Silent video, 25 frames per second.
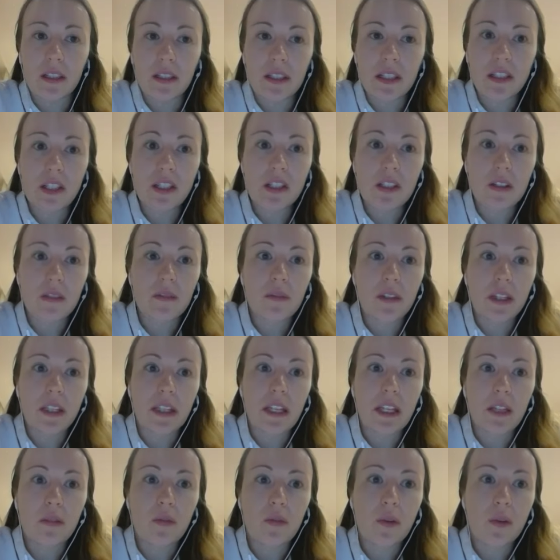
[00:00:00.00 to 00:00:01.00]
This is something
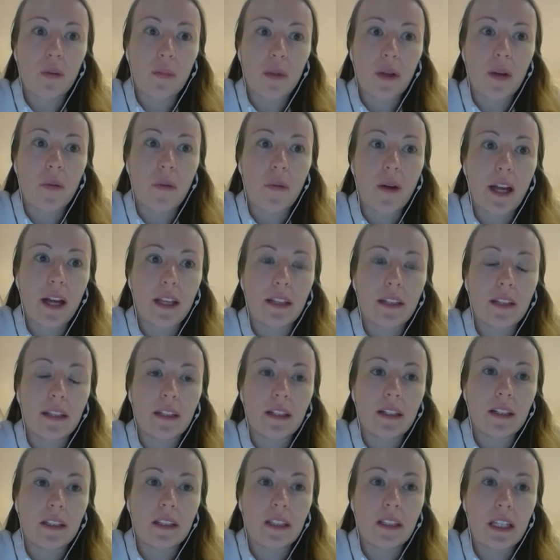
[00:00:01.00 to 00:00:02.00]
that Formula
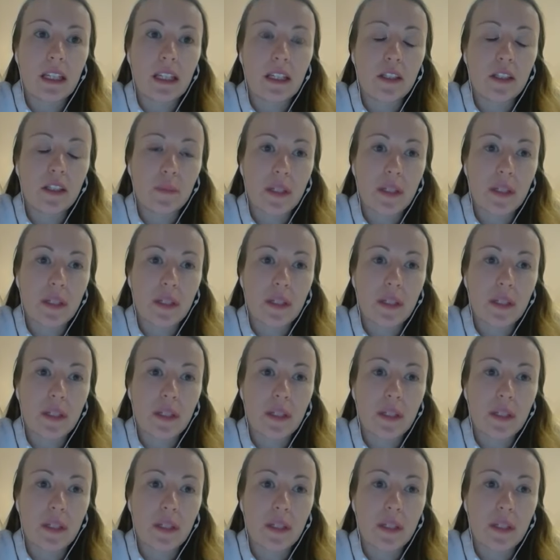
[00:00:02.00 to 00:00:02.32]
One did